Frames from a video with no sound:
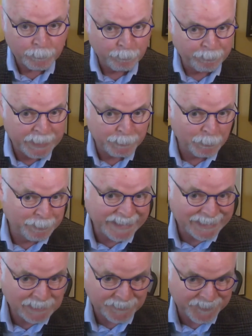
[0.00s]
people
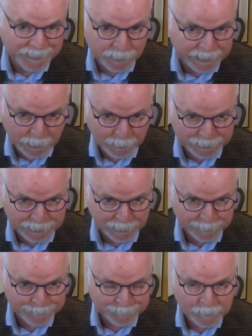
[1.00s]
begin to feel the culture.
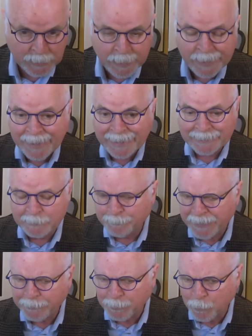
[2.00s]
And then
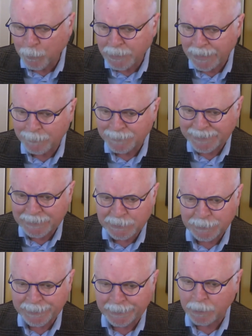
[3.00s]
people will come to
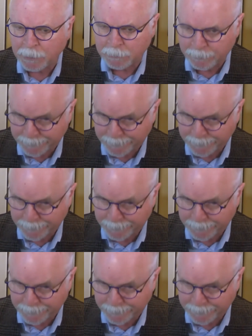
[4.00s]
Intuit and go,